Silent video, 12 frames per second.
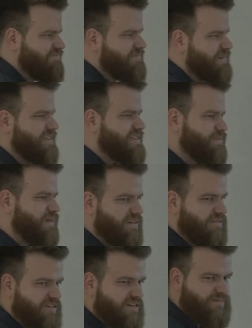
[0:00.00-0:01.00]
Can somebody
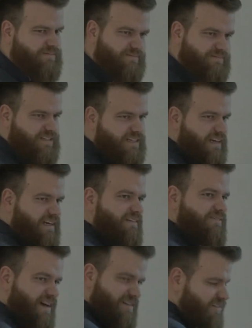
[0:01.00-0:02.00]
confirm? Did I?
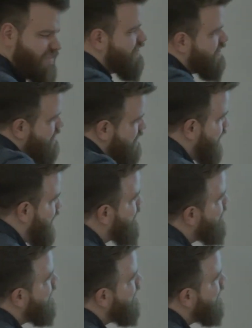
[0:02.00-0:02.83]
Fat arrow function? Yeah.